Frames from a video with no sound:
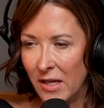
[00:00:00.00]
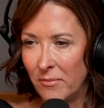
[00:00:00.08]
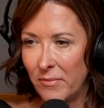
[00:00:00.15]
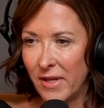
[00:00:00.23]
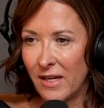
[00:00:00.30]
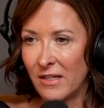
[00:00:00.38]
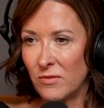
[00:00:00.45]

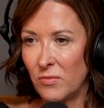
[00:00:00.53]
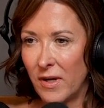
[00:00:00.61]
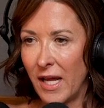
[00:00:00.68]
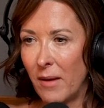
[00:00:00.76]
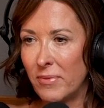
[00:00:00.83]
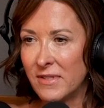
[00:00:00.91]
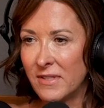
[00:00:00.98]
Because what
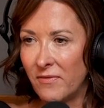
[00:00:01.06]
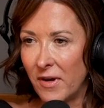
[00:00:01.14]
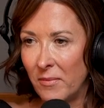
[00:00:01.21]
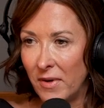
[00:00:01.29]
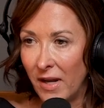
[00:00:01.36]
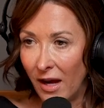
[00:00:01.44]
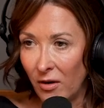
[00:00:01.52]
happens if
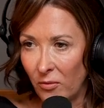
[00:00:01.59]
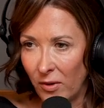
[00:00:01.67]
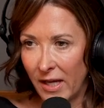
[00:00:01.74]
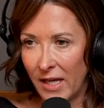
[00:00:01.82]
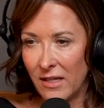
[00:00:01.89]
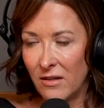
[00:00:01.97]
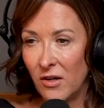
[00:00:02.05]
I'm not
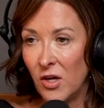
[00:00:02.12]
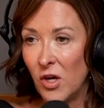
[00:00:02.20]
right?